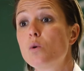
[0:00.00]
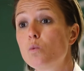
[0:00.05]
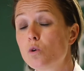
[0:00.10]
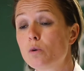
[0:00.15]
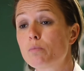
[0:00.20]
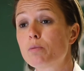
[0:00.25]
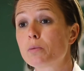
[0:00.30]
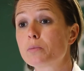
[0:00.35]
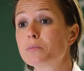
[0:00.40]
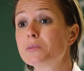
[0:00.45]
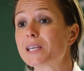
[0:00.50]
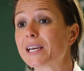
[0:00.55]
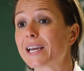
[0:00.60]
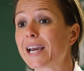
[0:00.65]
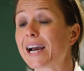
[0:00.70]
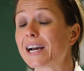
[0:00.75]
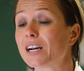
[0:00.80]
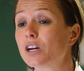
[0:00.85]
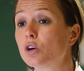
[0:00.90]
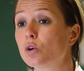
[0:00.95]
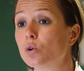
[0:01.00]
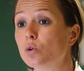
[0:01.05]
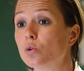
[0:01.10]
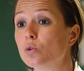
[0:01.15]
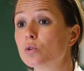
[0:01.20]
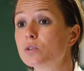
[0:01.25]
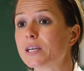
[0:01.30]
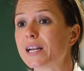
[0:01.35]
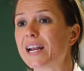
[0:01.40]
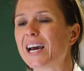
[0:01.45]
what problems they can
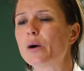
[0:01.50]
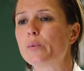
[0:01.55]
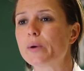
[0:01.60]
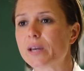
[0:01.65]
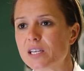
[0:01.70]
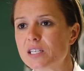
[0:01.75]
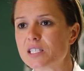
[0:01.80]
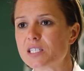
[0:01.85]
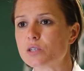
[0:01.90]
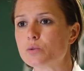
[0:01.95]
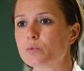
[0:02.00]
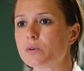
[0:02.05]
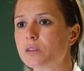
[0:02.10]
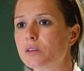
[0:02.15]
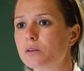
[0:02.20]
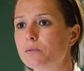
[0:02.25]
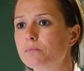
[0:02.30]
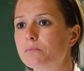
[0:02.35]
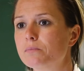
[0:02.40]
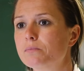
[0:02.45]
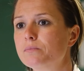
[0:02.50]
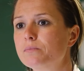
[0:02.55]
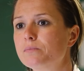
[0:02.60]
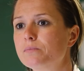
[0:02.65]
cause and how we can deal with them.